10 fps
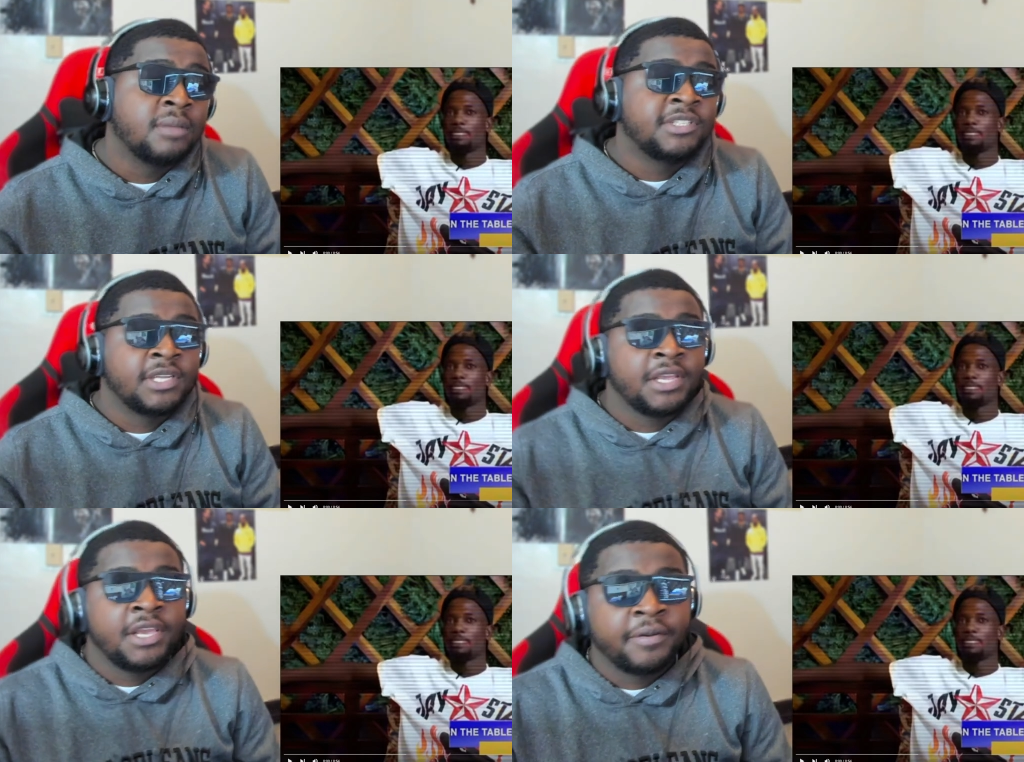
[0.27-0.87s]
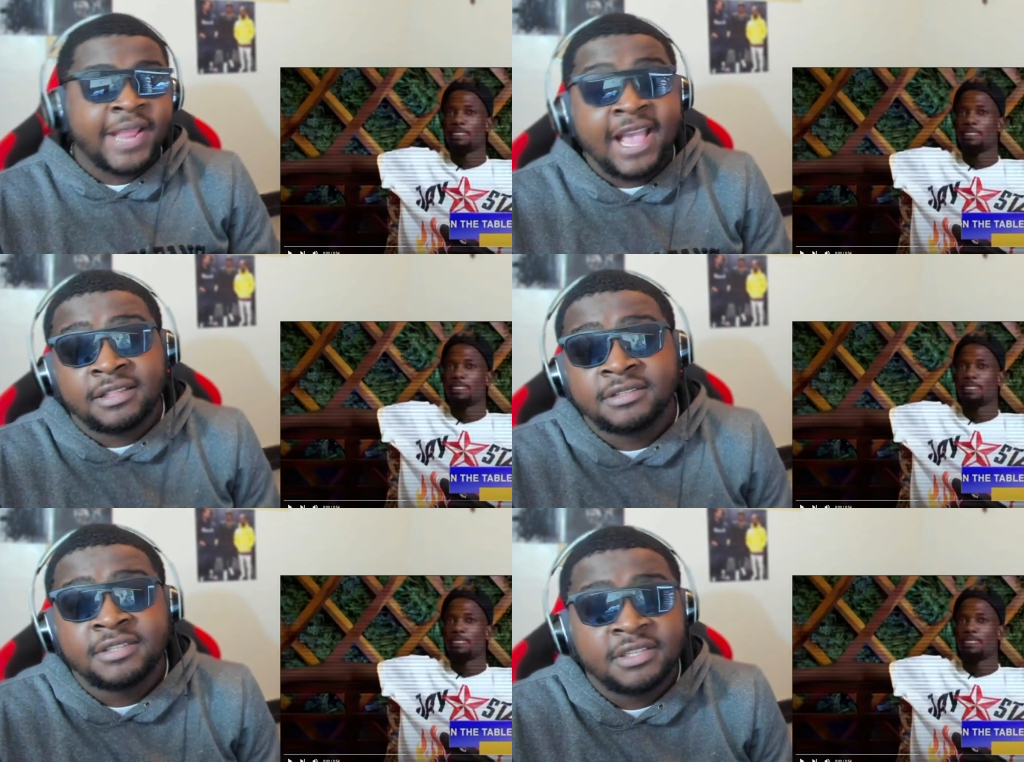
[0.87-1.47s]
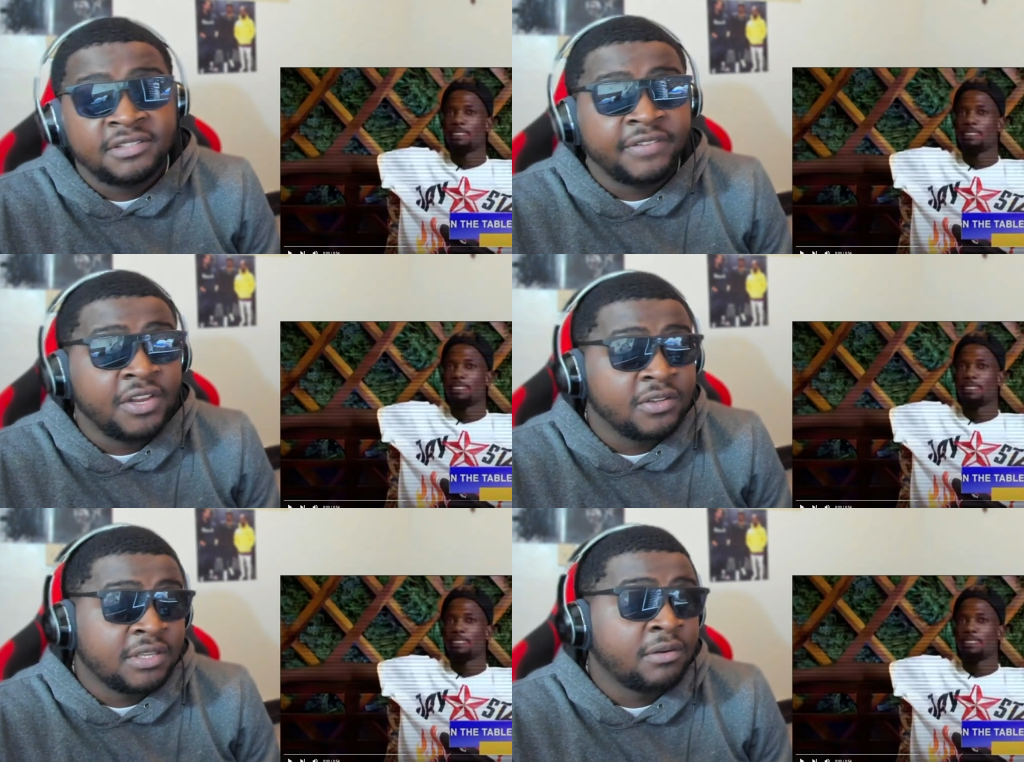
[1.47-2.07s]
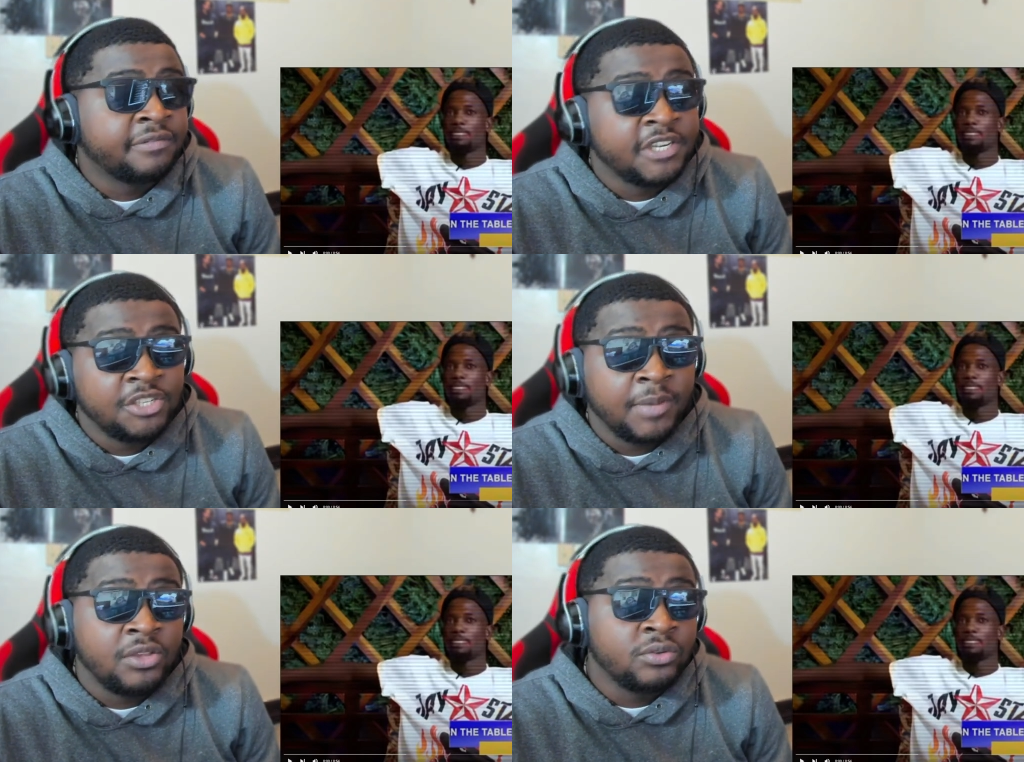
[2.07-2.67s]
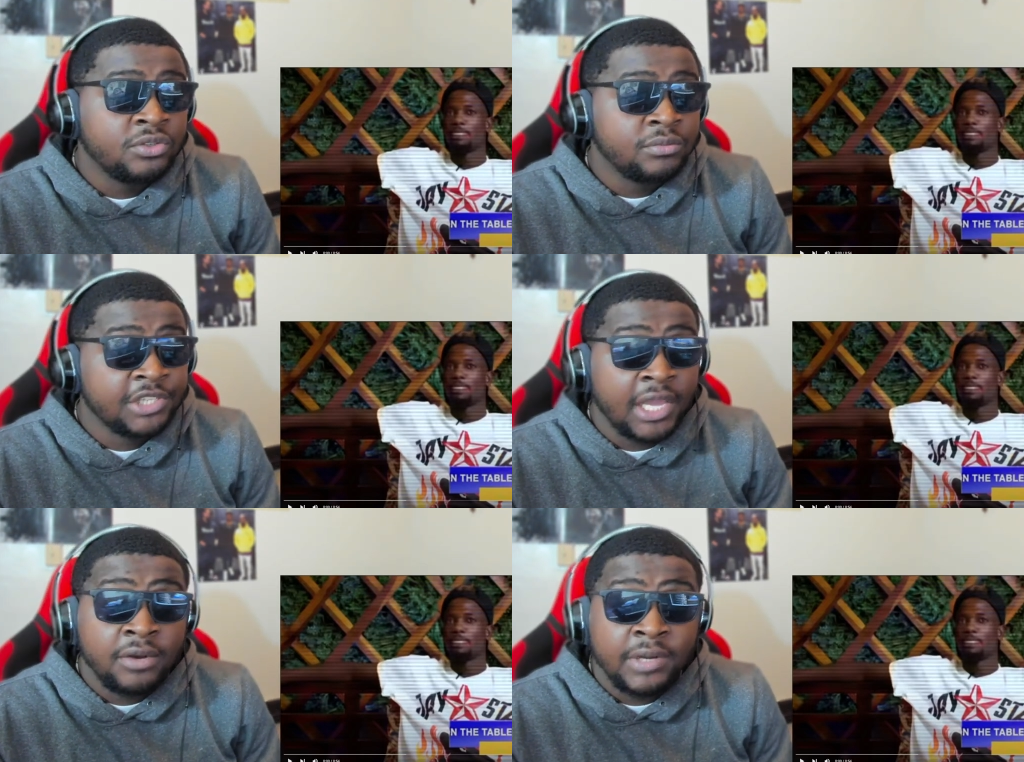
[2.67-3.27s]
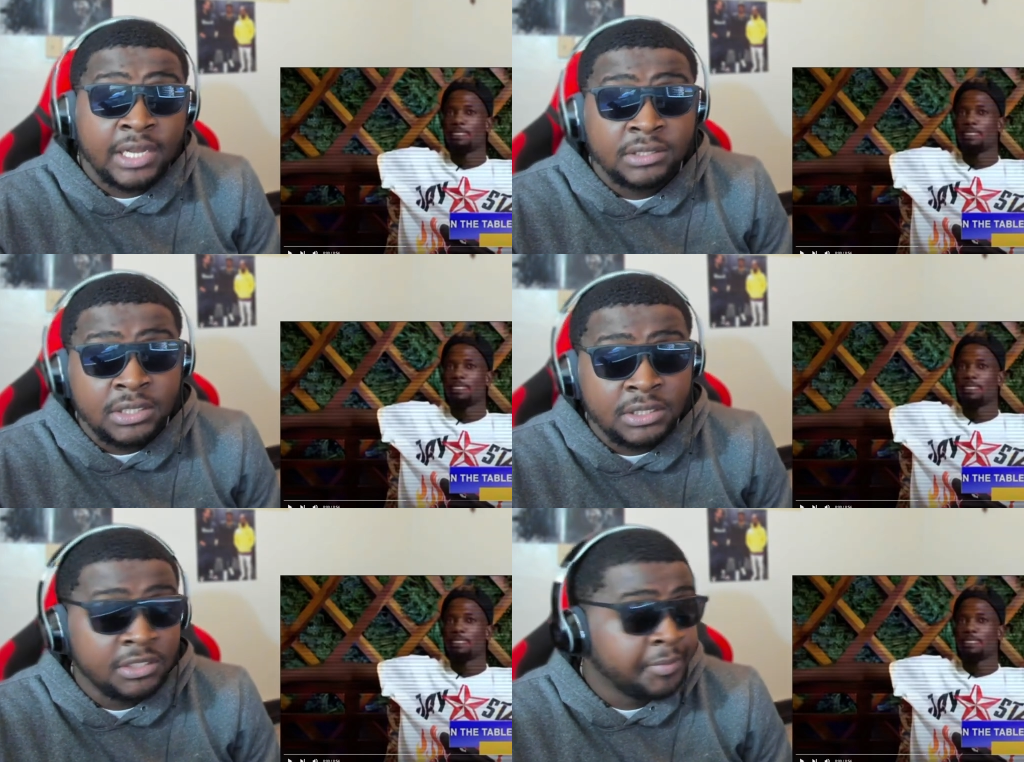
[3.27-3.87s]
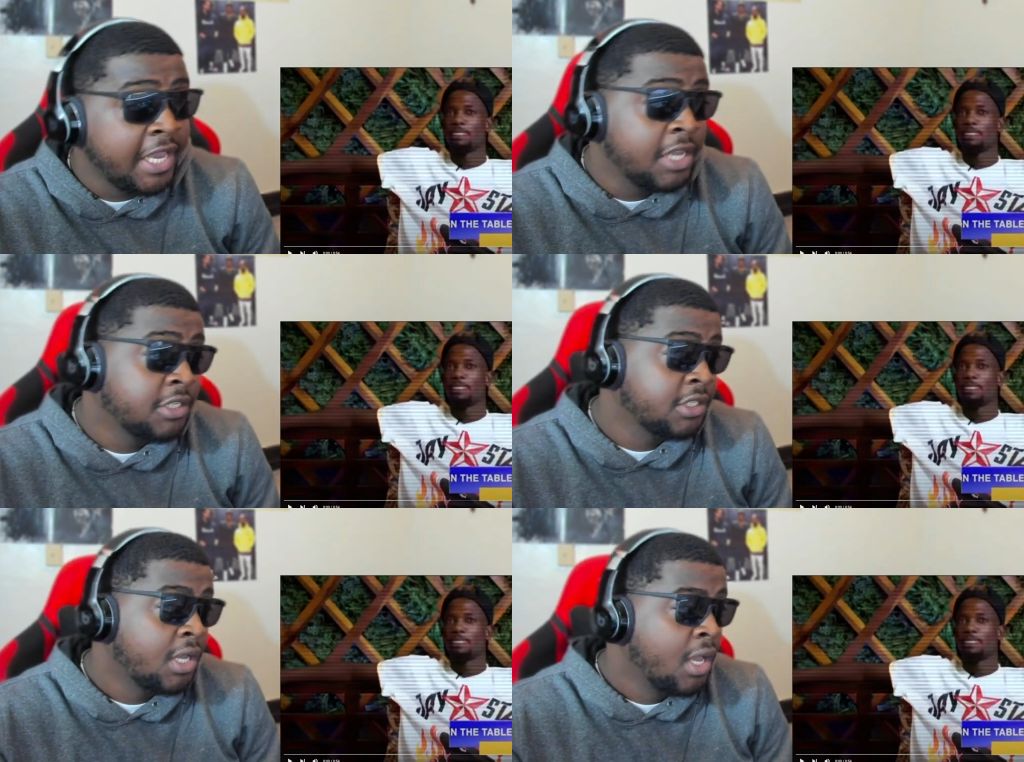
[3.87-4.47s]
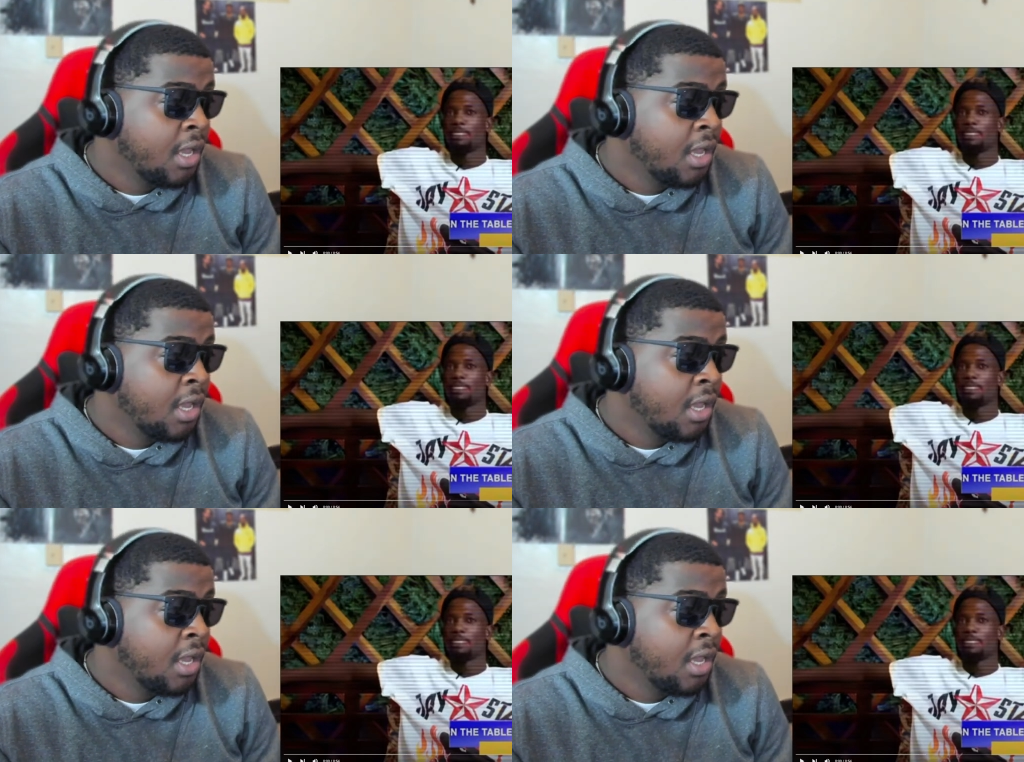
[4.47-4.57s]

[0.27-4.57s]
Speaker 1: I'm sitting here reacting to video videos, I refresh my YouTube channel and I see this page.